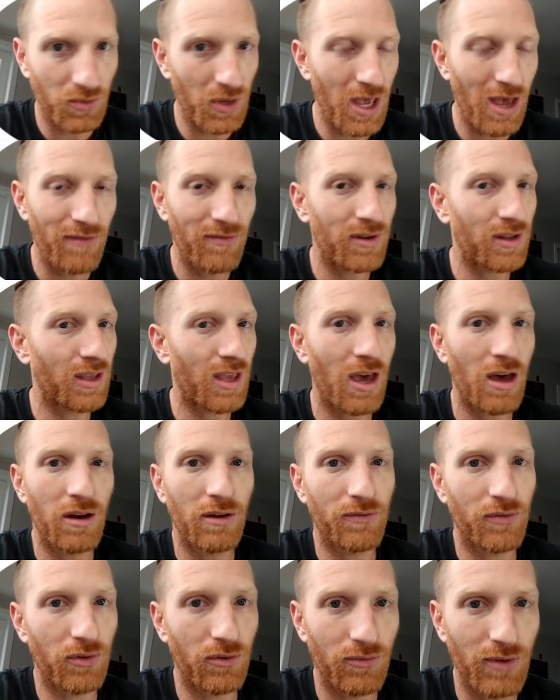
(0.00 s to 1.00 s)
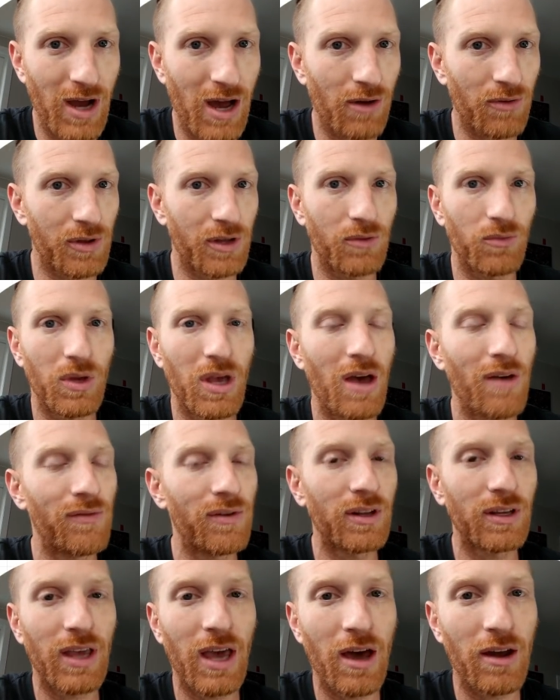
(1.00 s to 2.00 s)
We haven't accounted for routing. We
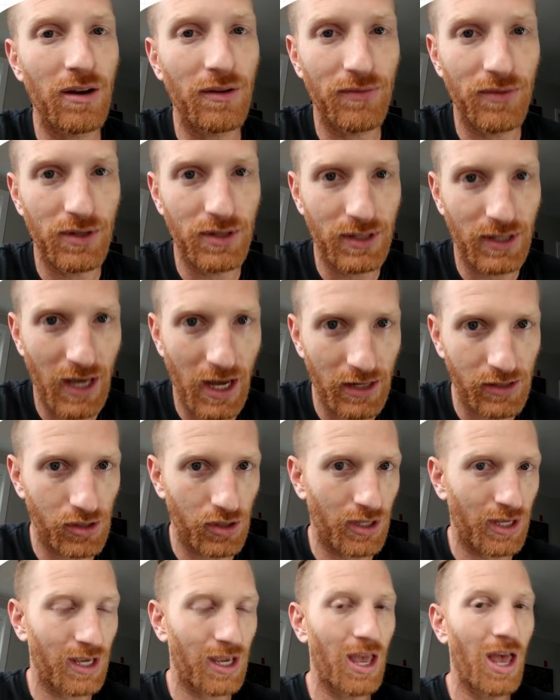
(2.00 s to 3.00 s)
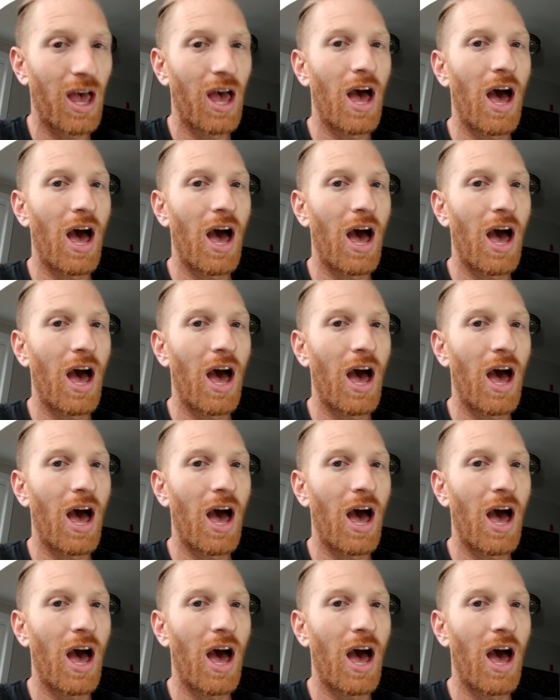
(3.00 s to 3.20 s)
haven't accounted for scheduling.